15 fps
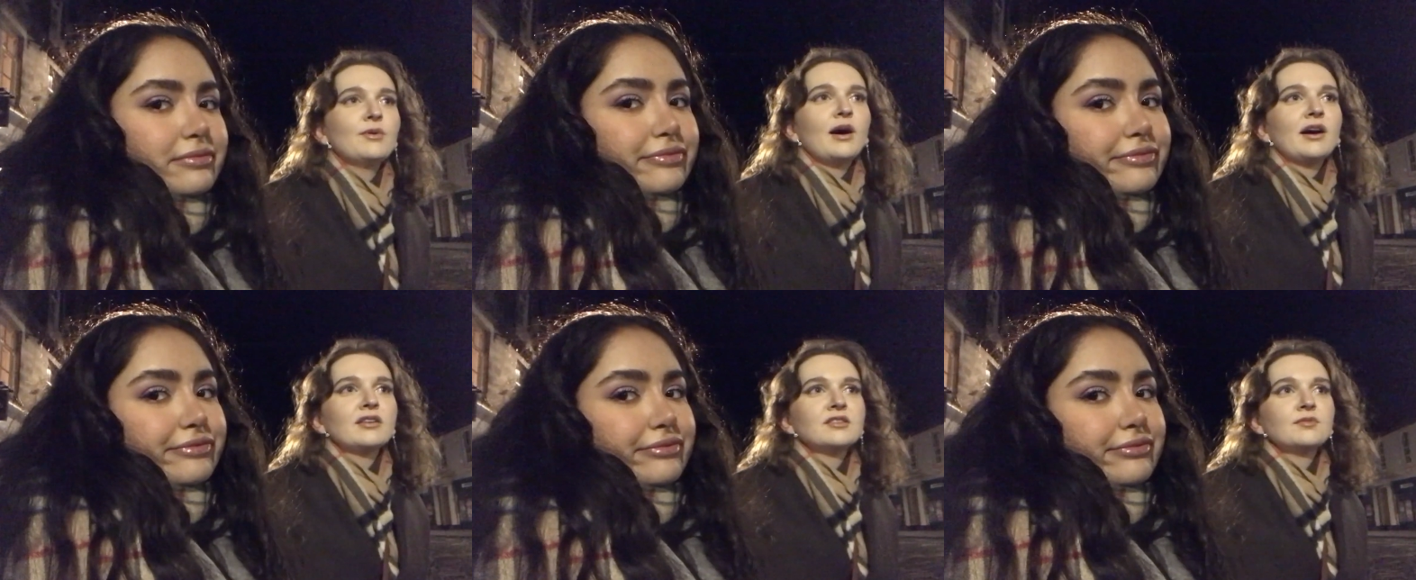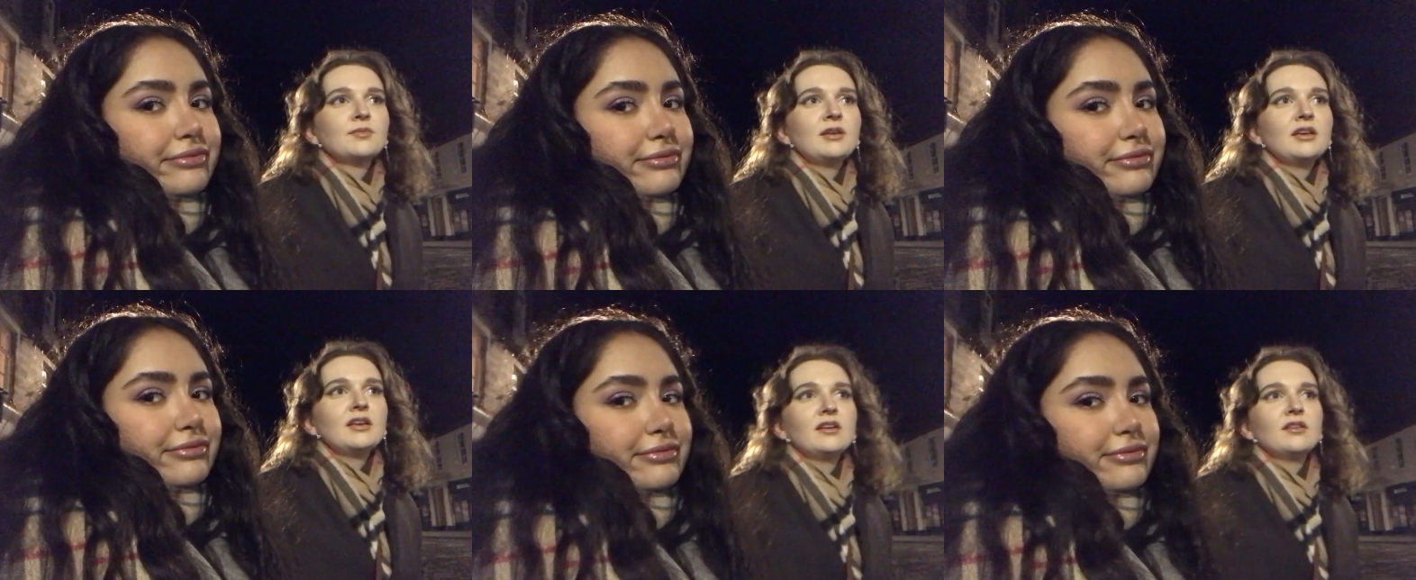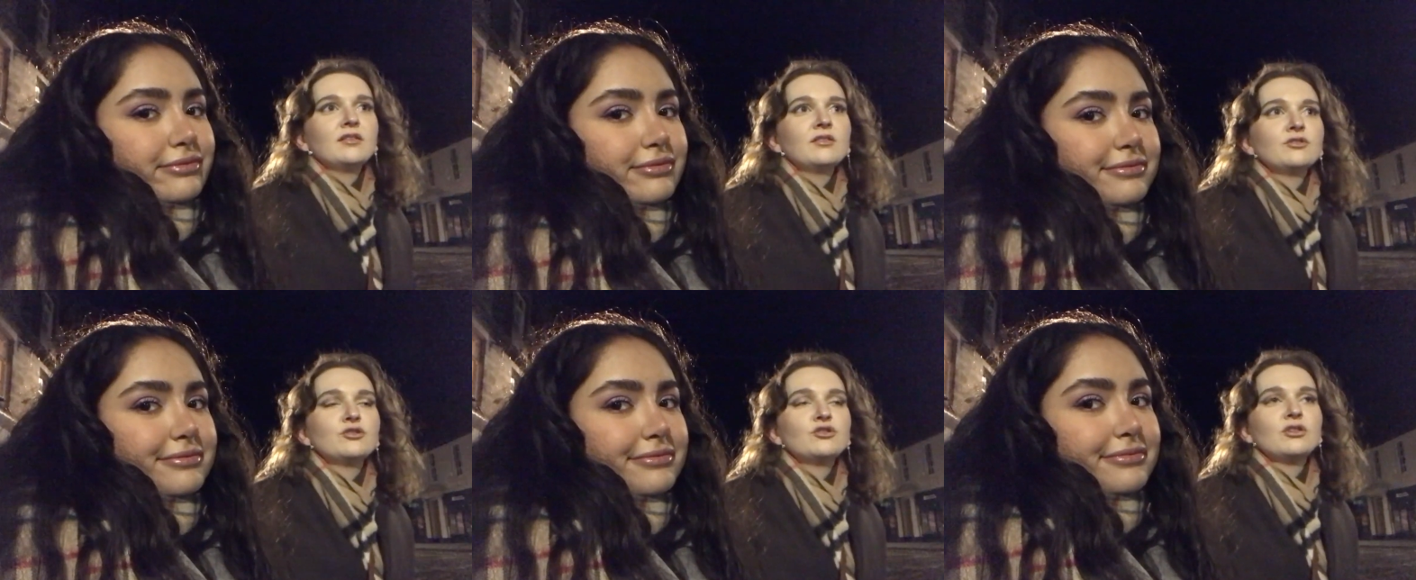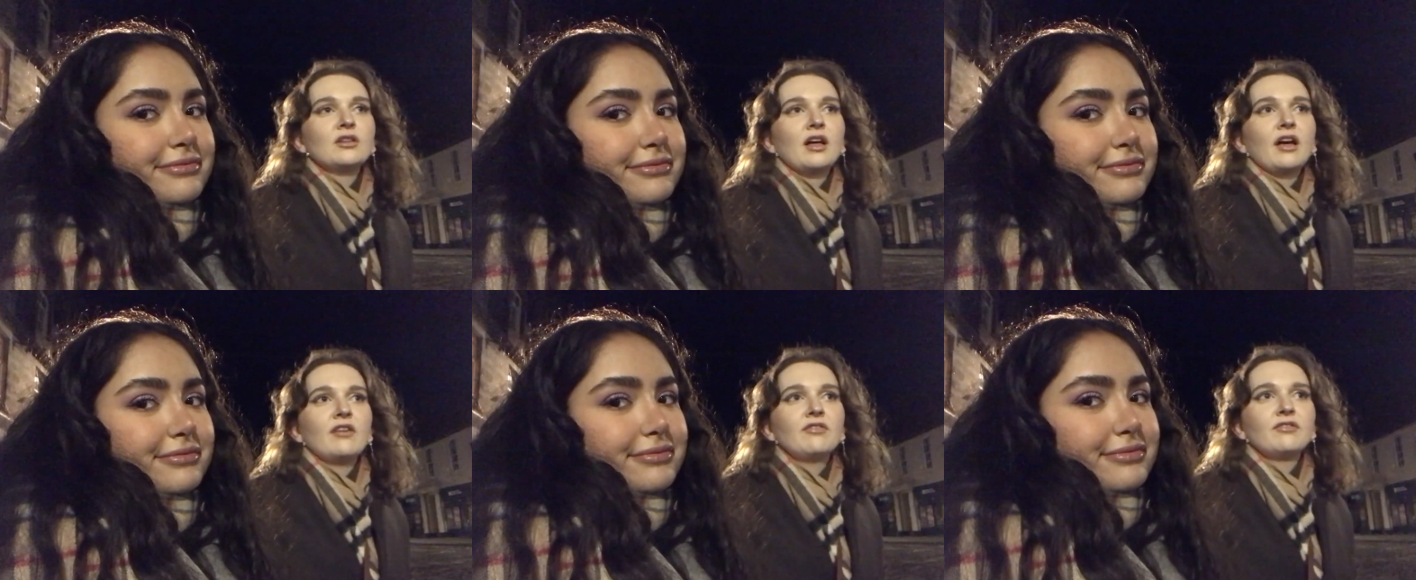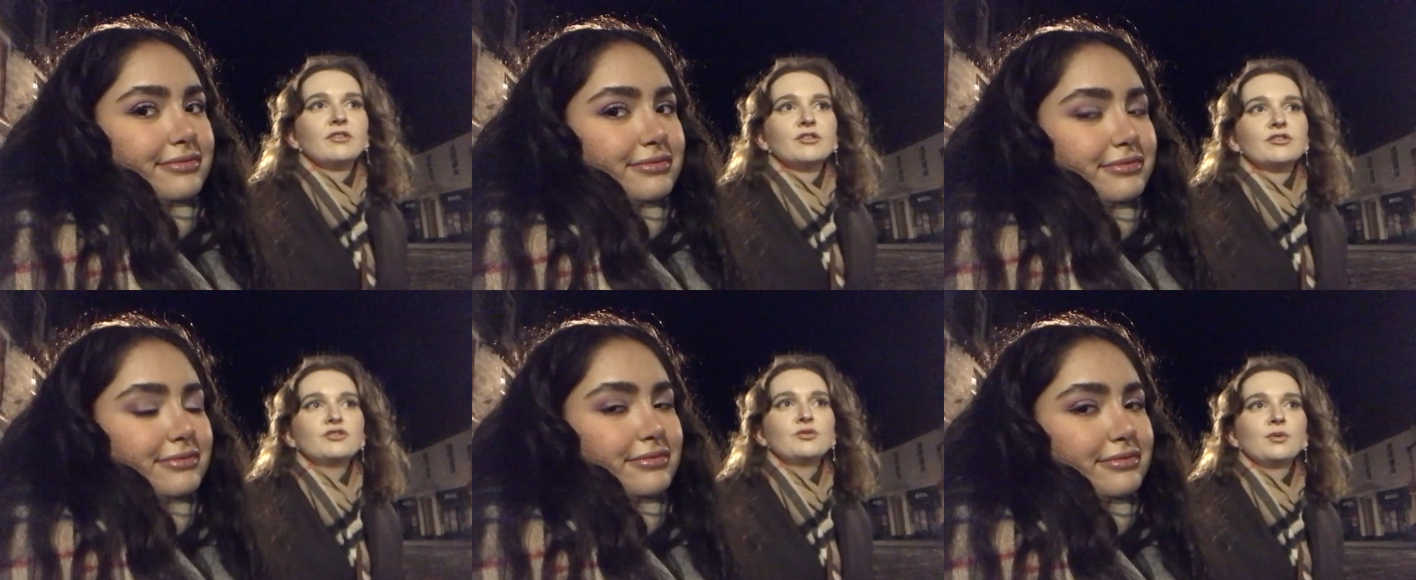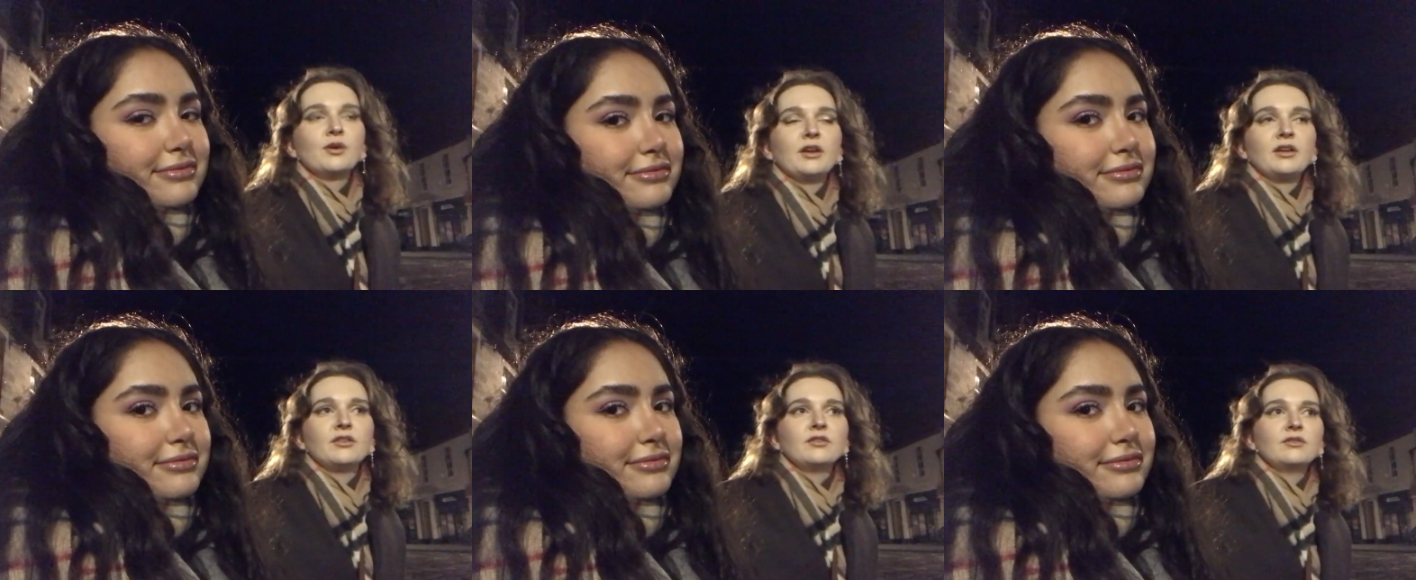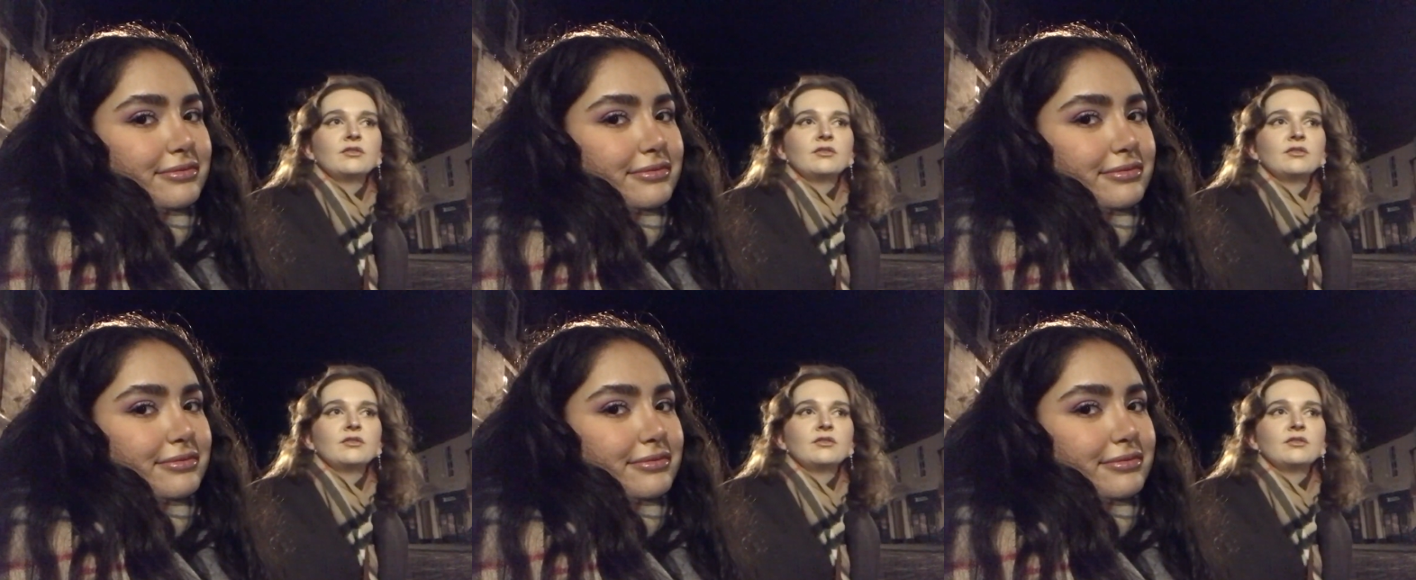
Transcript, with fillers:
Speaker 1: asked me July first, twenty,